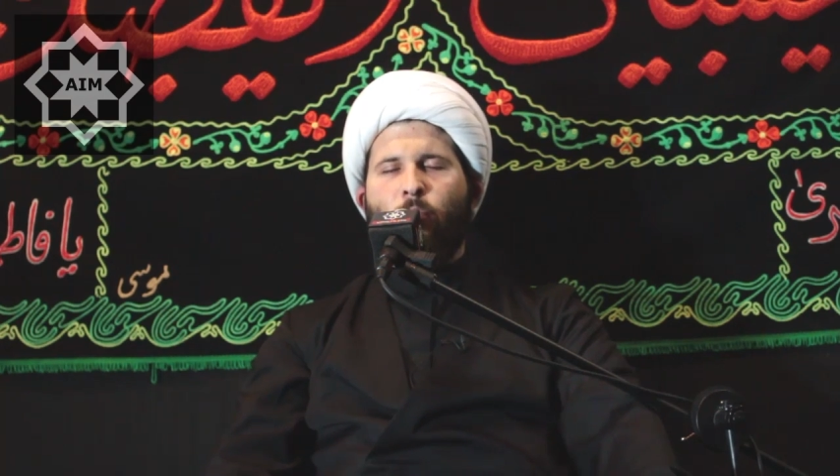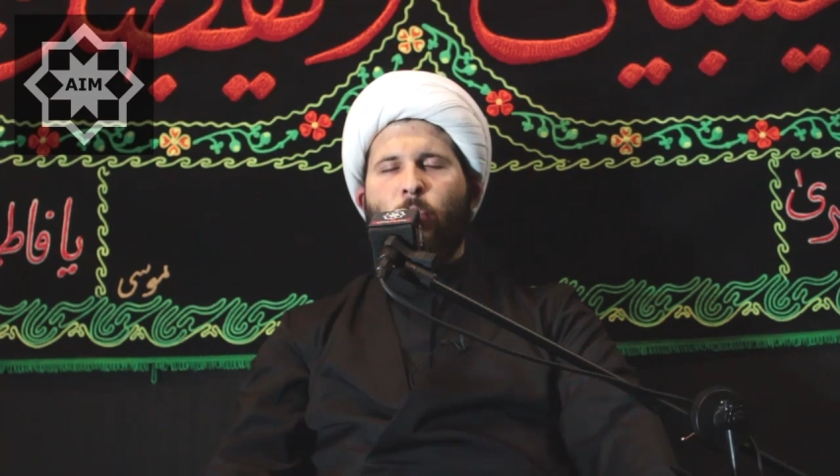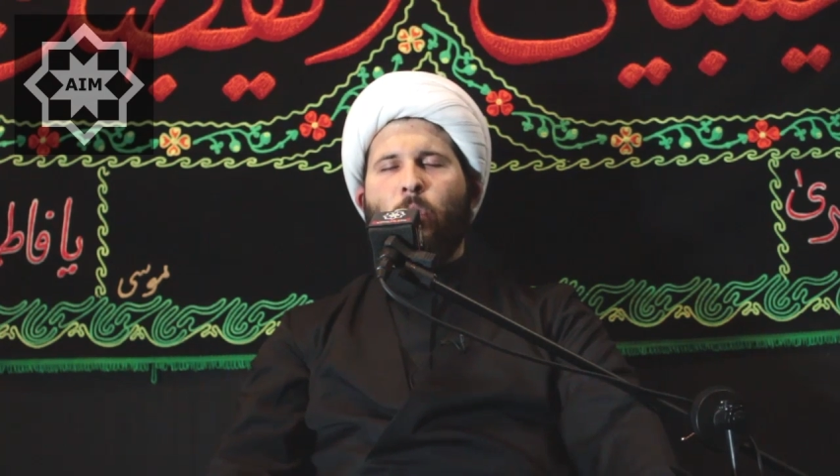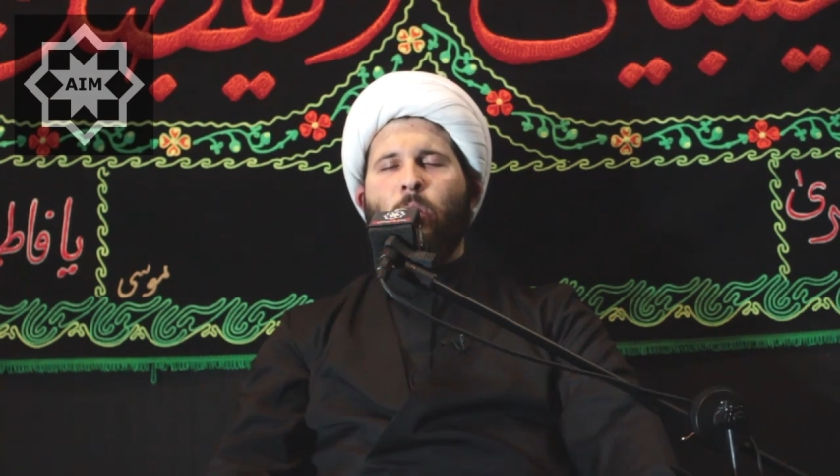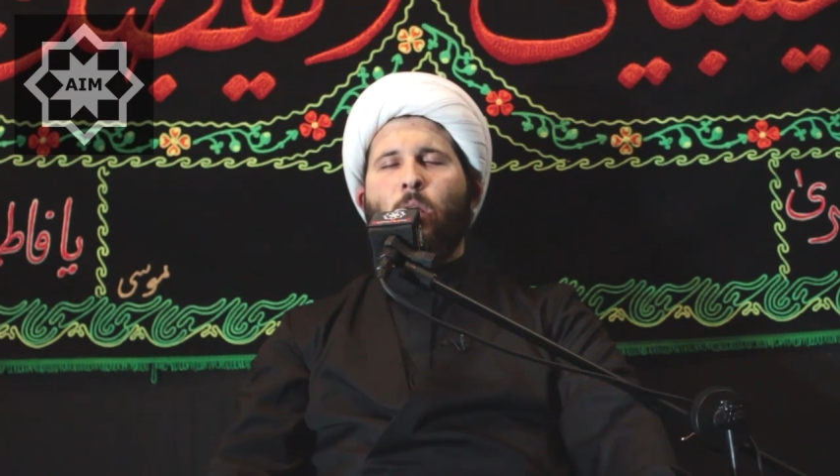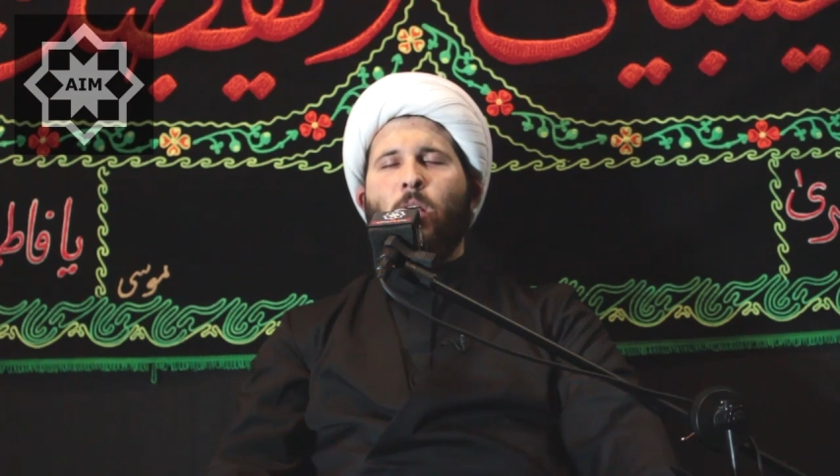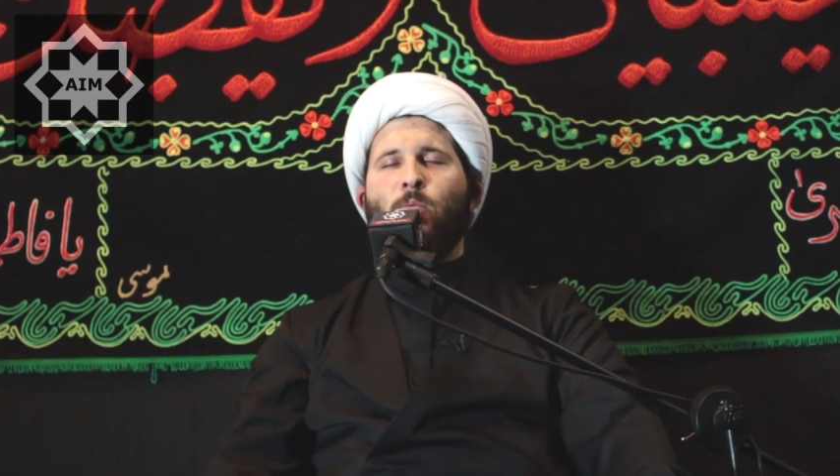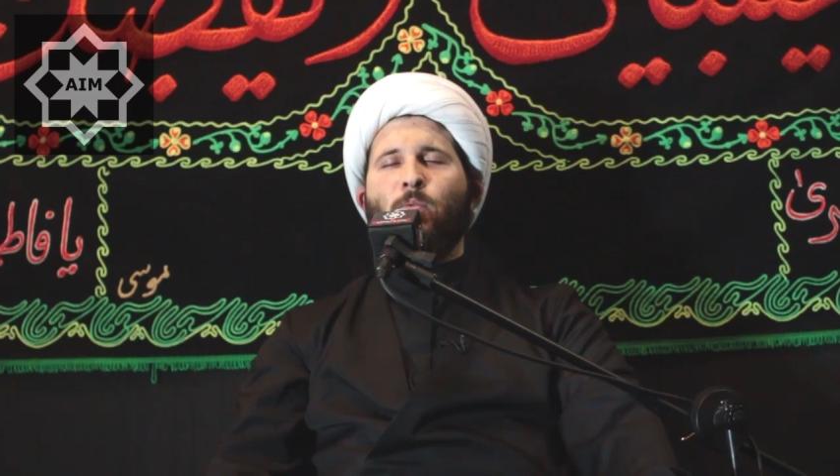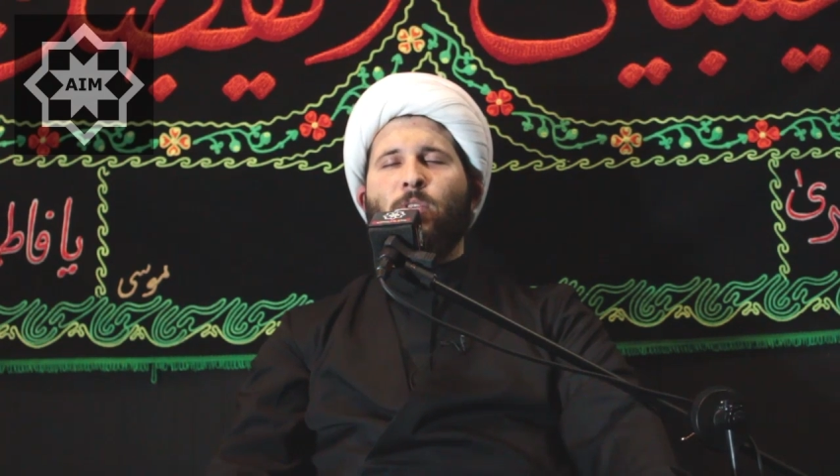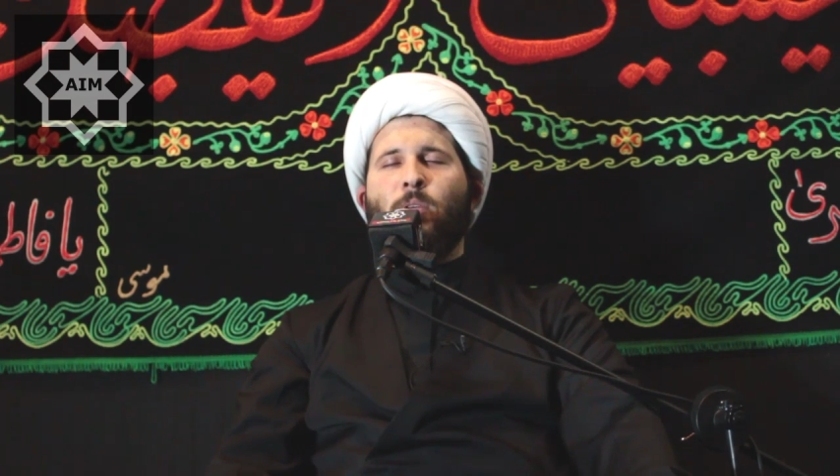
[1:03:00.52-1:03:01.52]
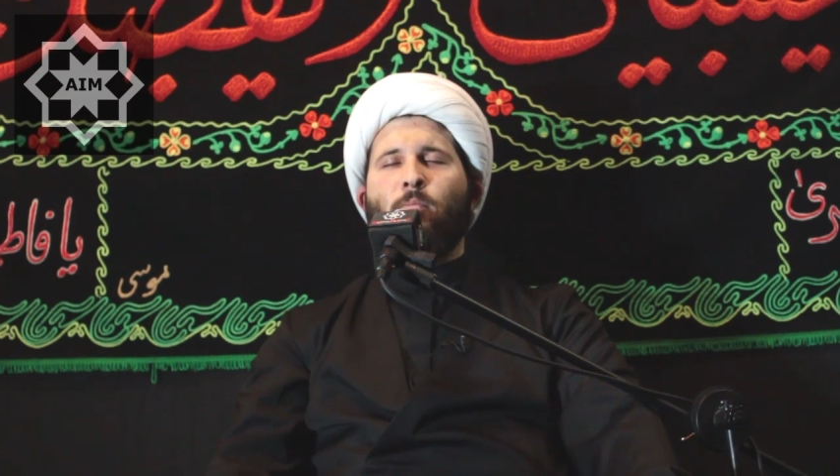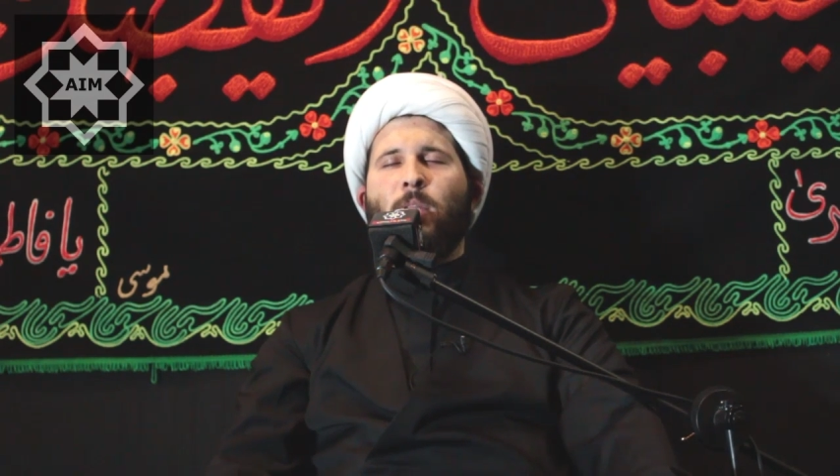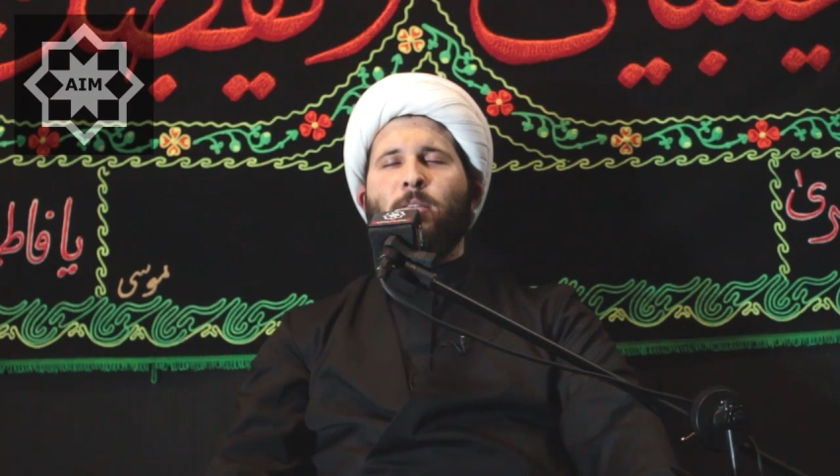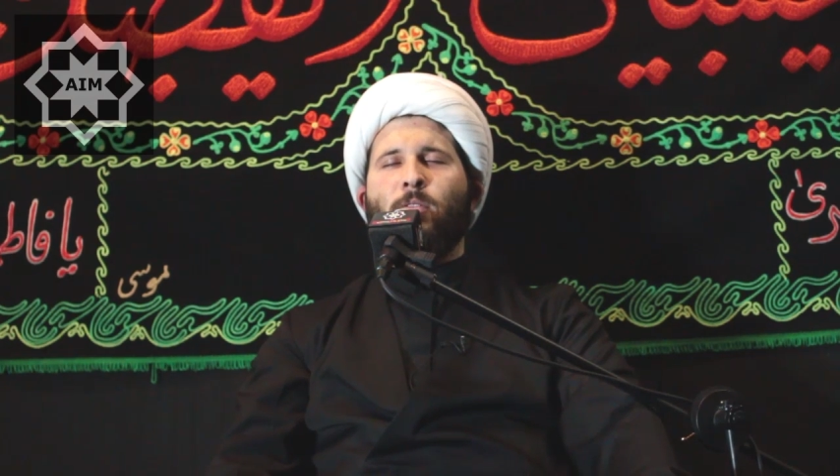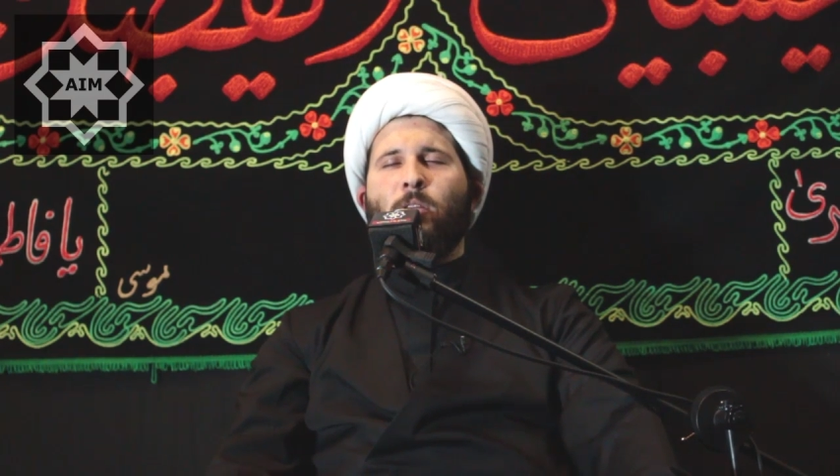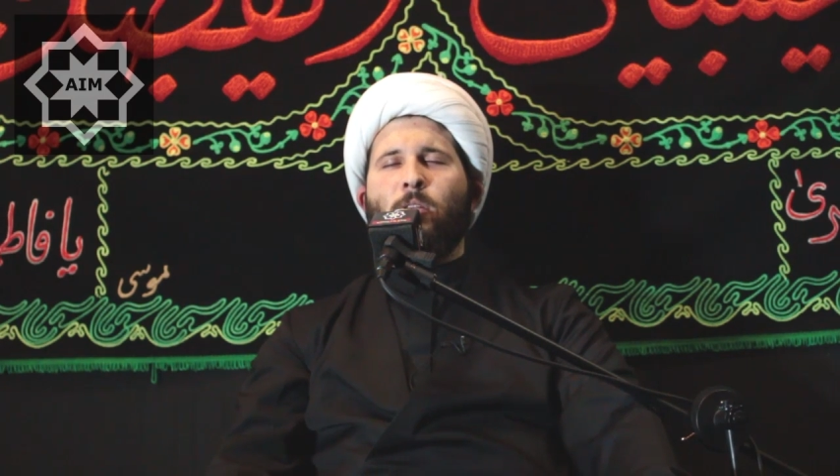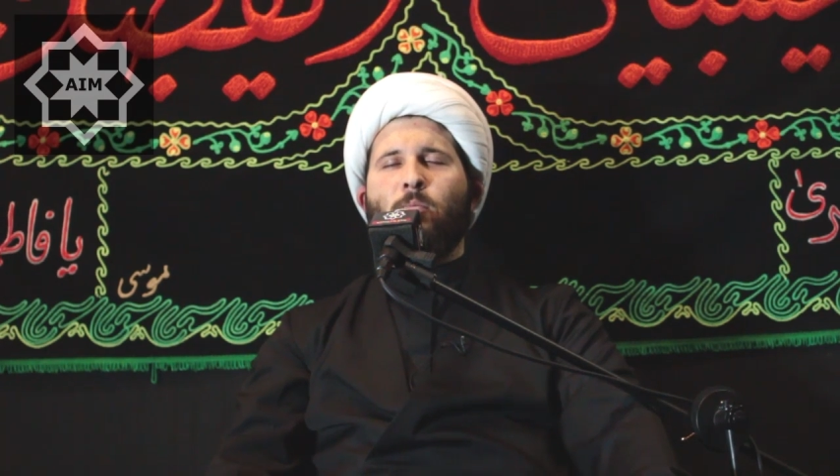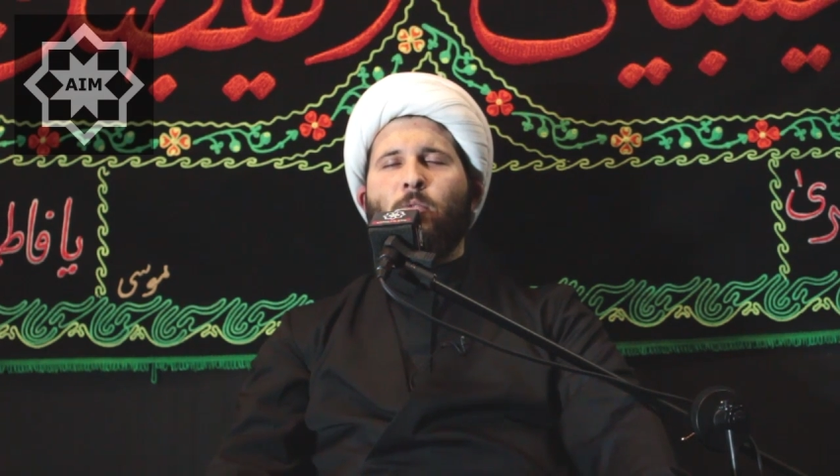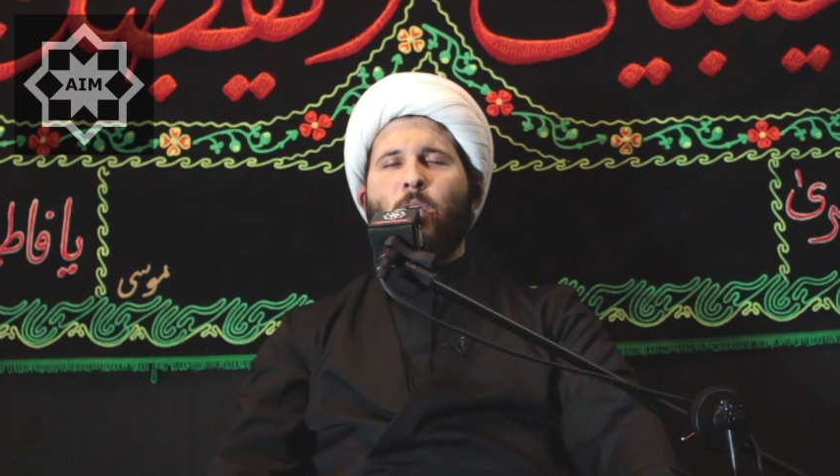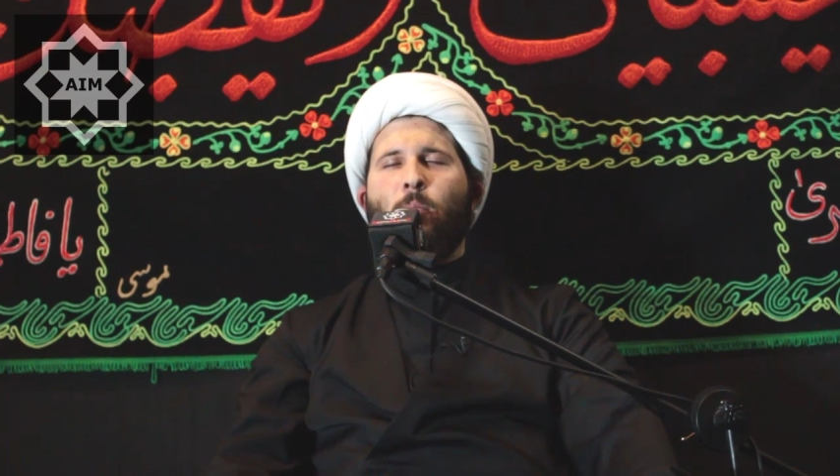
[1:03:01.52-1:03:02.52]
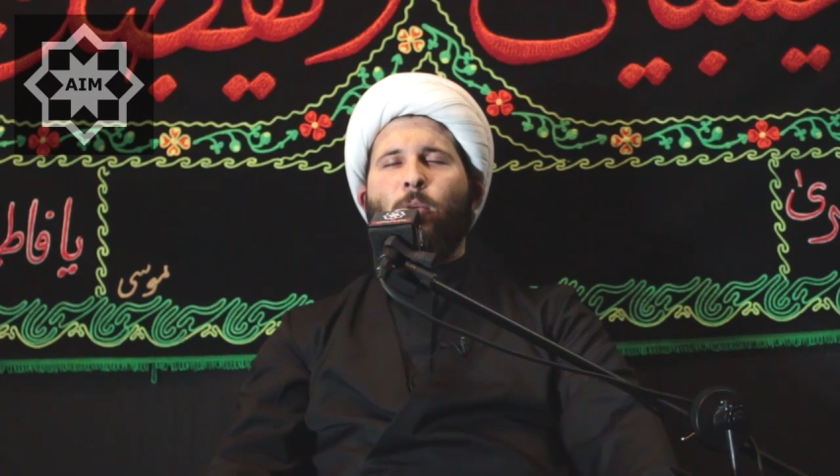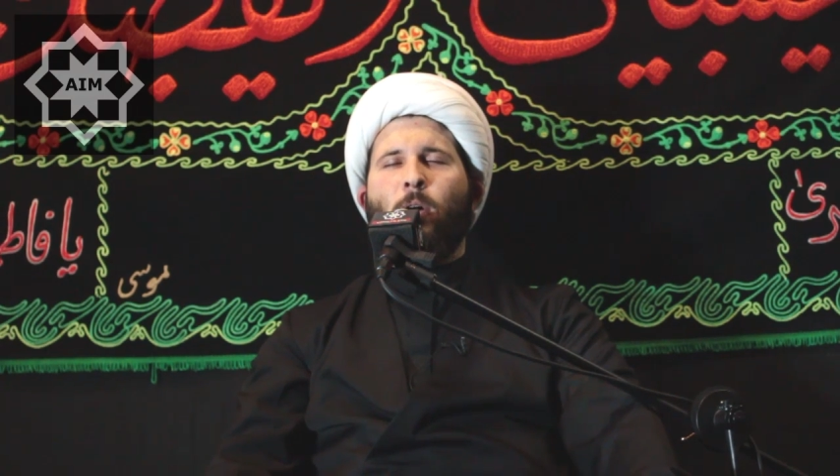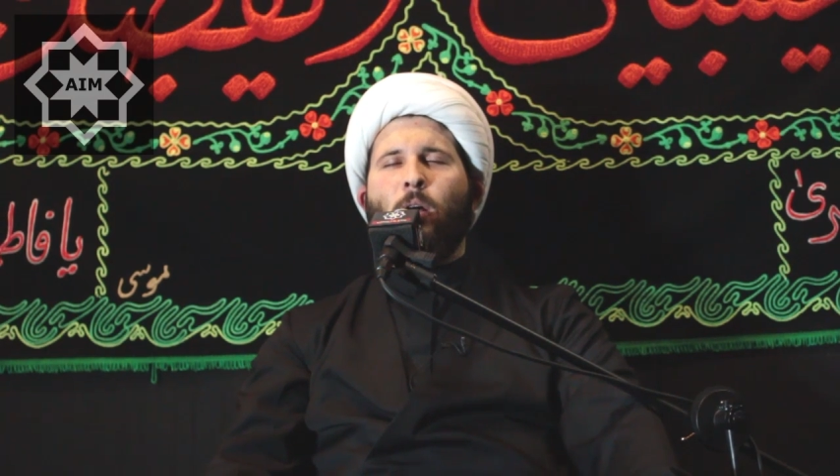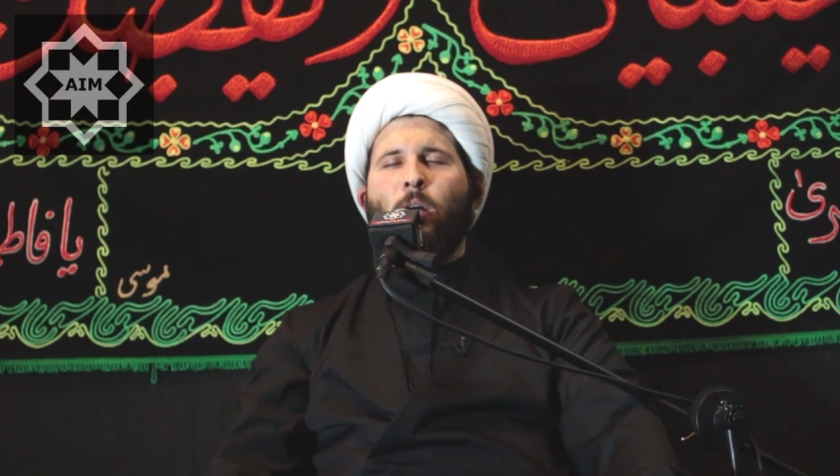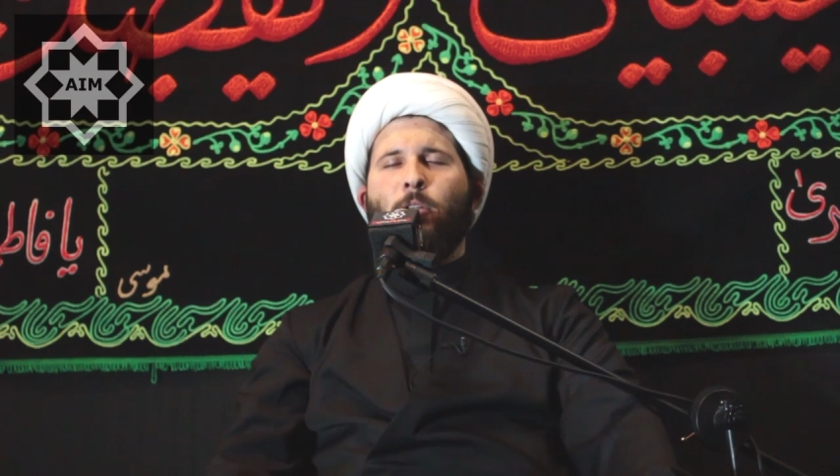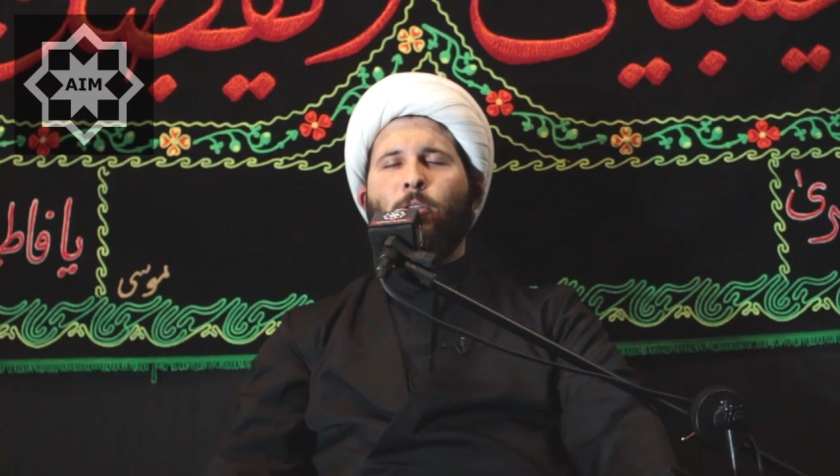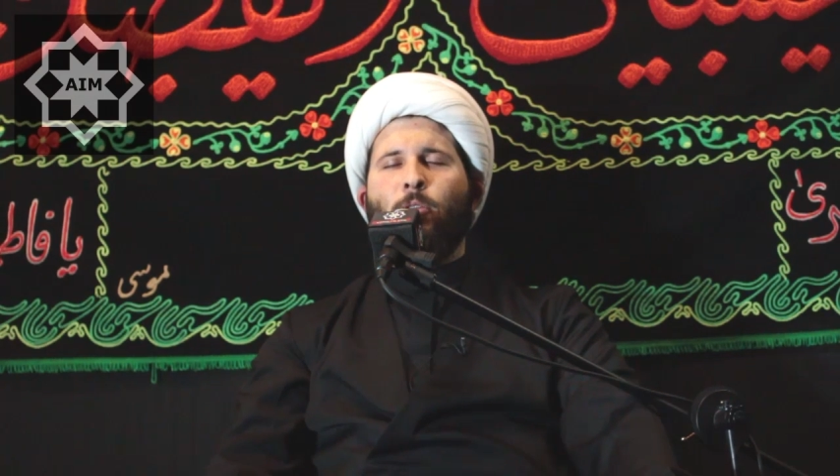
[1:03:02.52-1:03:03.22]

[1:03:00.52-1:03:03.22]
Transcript: May Allah's peace and blessings be upon